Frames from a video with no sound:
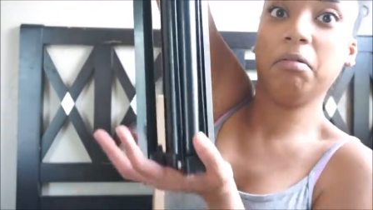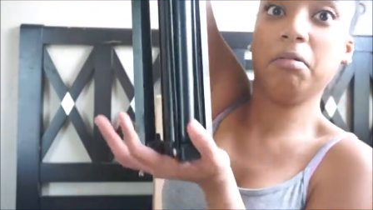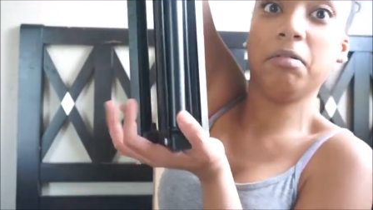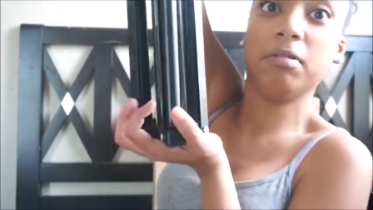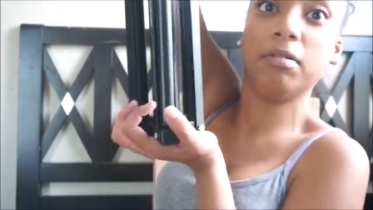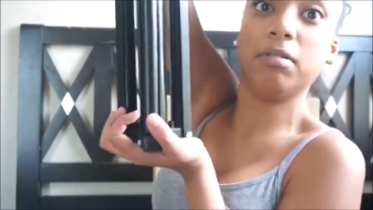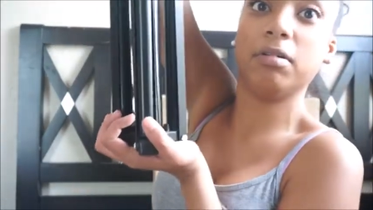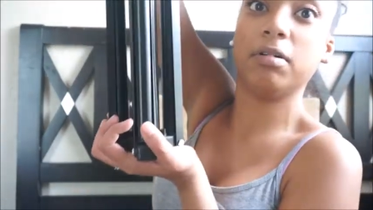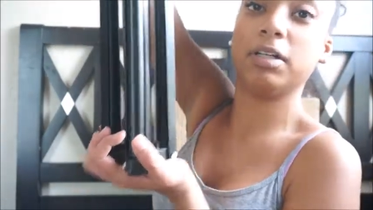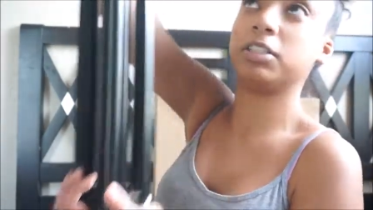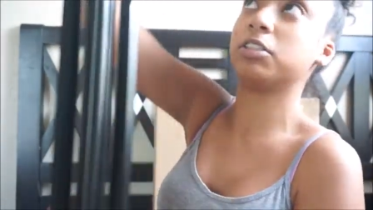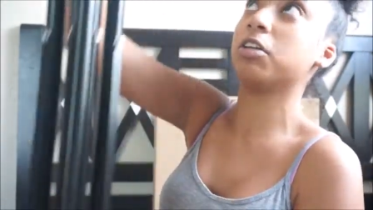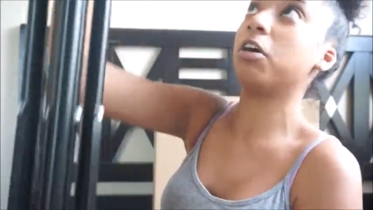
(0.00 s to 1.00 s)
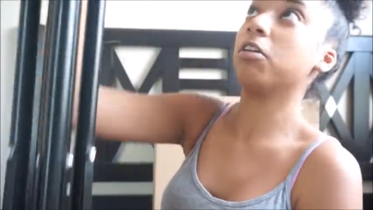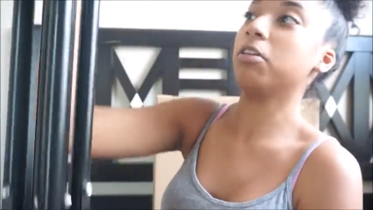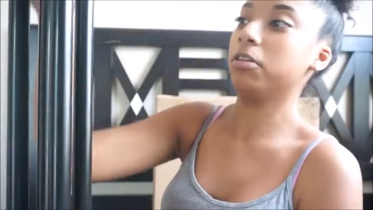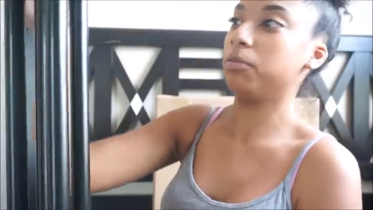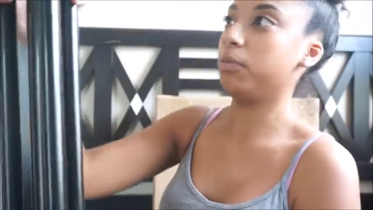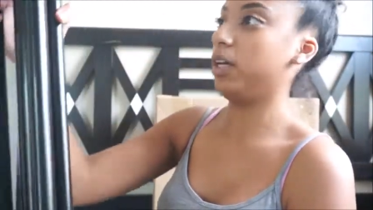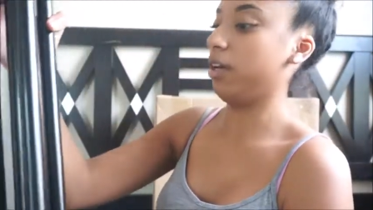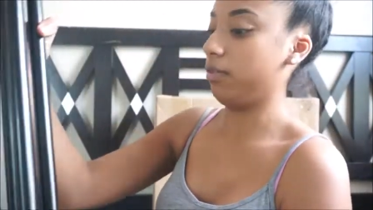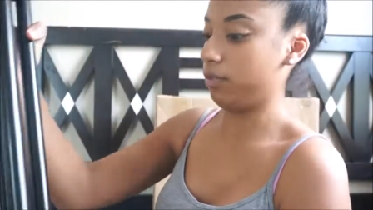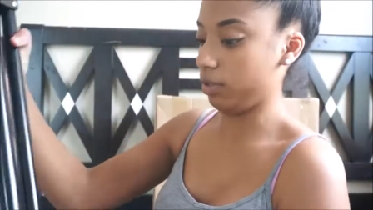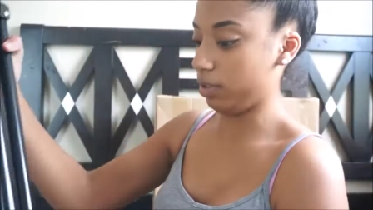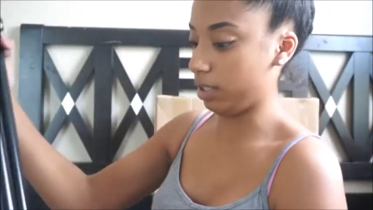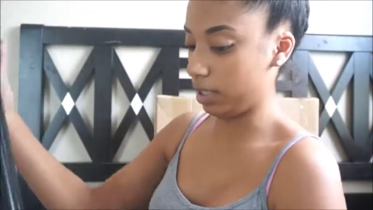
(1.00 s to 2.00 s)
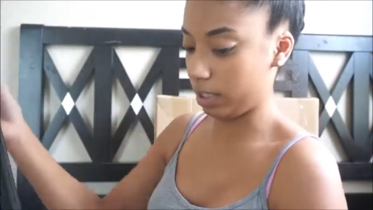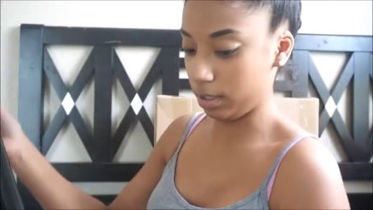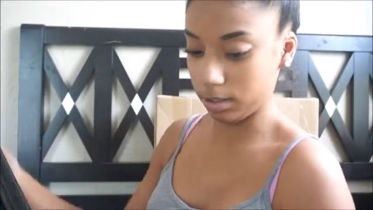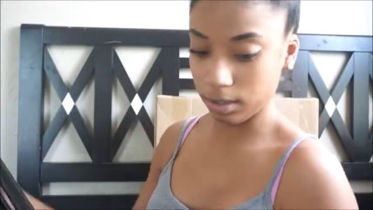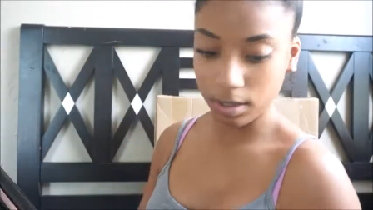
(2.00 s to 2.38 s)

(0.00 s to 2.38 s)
it. Ooh, it's taller than me, I feel like.